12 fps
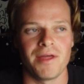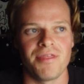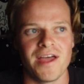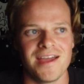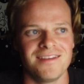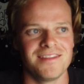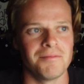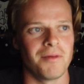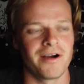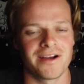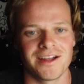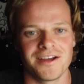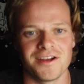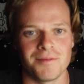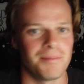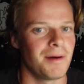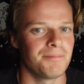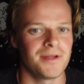by then the market could
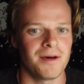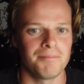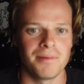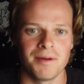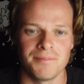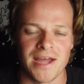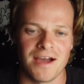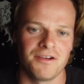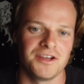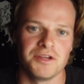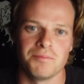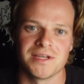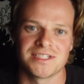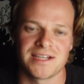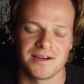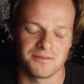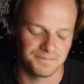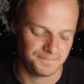have pumped up, pumped down, and you
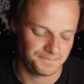missed out.